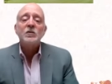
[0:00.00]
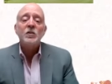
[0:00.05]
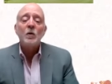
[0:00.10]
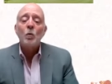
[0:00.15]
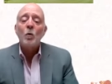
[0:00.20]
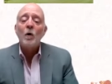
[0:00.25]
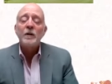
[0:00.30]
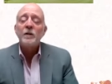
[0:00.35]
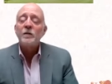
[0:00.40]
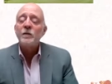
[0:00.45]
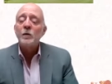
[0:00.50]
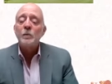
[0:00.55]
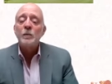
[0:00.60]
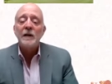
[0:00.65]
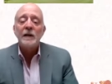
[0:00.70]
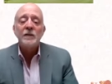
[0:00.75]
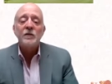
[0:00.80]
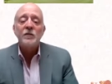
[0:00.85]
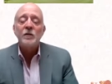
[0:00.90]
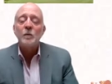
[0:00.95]
It's just a wonderful
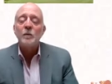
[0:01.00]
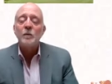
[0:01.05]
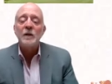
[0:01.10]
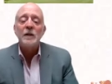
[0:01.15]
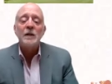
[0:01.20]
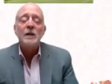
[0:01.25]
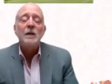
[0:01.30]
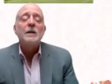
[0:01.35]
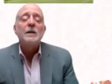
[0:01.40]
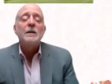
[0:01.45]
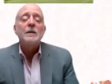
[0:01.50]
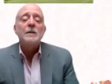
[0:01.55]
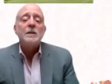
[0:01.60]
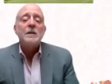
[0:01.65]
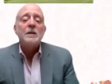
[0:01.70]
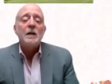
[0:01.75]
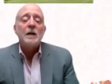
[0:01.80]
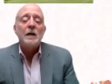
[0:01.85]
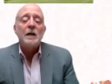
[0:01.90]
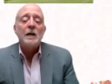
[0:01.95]
place to be.
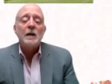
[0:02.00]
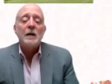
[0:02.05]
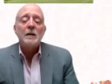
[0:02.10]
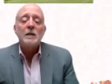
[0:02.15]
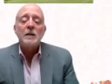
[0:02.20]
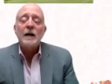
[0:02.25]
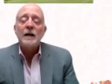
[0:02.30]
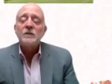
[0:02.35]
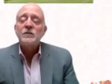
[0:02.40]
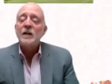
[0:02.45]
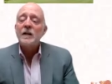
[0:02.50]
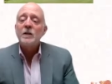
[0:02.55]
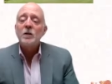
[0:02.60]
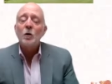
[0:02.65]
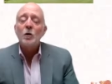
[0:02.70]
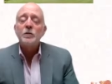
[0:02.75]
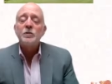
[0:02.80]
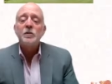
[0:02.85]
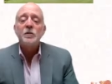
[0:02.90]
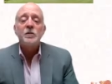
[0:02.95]
Uh, the Kansai
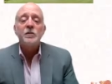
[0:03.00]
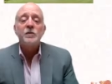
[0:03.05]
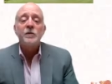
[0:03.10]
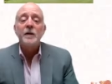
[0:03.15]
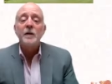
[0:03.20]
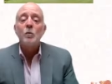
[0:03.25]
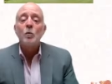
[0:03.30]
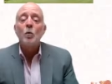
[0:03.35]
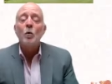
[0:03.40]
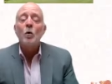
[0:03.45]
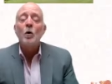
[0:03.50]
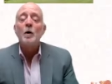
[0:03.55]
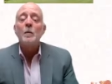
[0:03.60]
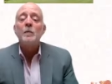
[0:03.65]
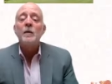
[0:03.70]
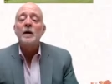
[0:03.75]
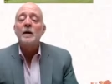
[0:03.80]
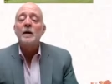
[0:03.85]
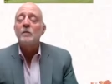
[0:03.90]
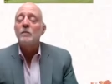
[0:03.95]
culture is very
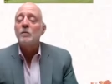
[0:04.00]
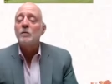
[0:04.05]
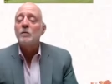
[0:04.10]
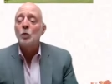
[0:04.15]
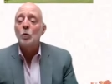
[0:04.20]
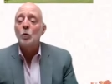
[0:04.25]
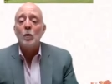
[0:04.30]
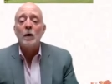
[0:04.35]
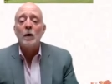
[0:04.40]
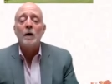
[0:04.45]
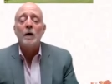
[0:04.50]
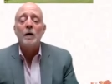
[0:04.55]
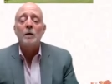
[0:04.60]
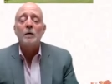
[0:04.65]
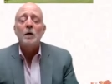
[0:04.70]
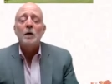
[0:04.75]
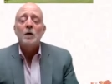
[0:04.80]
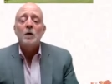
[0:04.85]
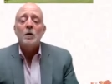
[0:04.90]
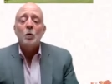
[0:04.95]
warm and uh,
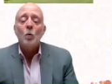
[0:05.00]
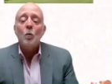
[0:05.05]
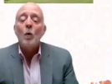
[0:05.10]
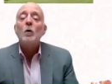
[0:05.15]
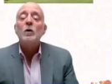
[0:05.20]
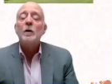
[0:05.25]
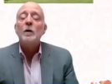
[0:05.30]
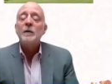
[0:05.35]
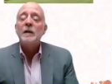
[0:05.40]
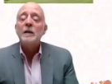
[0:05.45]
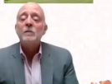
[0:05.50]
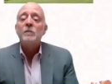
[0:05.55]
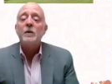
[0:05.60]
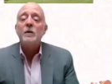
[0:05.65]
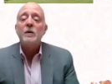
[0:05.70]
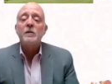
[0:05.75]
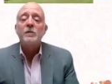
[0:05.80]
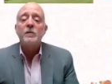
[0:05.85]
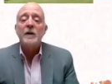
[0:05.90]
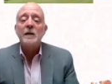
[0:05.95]
welcoming,
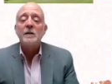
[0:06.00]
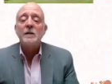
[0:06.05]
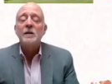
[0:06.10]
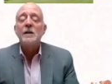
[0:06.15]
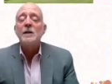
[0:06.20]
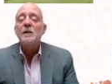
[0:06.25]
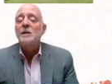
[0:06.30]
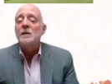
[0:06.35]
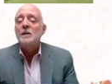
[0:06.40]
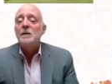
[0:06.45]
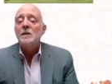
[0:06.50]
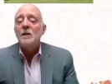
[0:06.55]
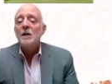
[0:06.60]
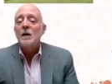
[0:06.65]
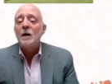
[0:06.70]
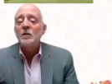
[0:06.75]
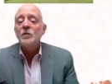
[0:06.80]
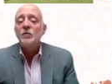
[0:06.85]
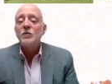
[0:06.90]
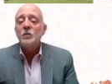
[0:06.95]
very friendly.
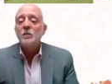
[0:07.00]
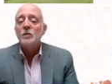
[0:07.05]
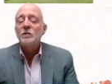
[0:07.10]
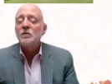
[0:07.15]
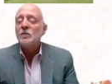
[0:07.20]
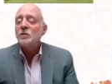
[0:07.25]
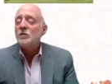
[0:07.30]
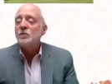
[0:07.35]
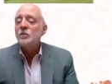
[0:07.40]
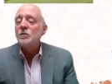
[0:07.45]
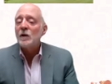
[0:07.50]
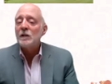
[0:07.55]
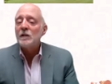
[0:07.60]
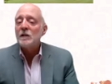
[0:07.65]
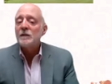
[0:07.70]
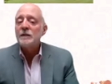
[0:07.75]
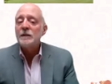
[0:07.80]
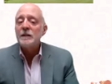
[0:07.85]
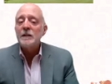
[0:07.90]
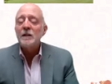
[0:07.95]
Our students enjoy
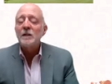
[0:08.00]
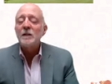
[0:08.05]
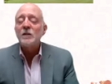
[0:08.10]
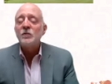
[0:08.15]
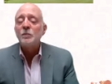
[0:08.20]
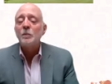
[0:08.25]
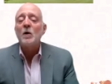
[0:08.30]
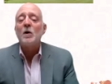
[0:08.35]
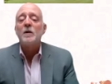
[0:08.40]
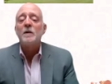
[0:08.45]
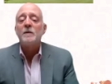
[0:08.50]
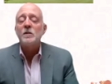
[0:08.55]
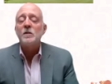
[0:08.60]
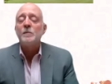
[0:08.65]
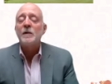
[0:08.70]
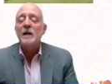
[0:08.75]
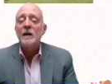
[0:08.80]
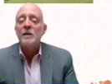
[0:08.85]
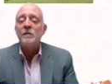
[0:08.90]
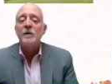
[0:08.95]
living in this part of
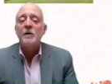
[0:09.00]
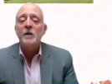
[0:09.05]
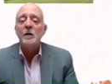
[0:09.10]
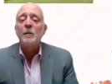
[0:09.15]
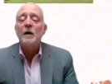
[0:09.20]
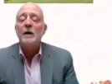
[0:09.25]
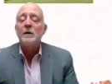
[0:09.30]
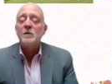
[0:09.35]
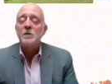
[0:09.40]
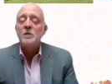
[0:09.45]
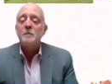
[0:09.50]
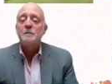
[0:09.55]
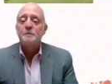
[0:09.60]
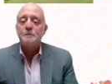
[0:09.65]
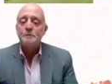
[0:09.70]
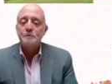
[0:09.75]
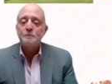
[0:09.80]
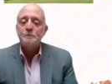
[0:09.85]
Japan very much.